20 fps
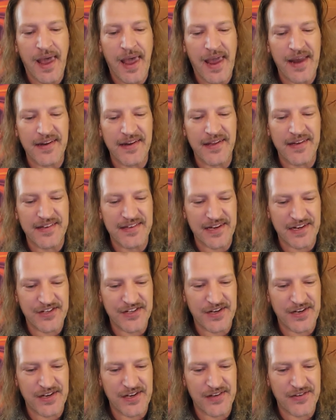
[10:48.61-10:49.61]
and
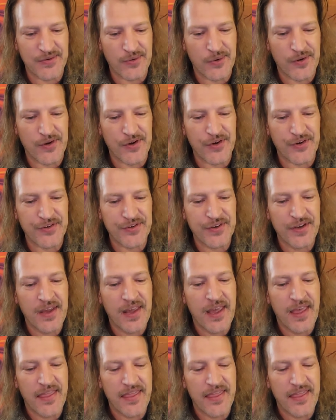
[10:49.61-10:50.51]
addiction disorders.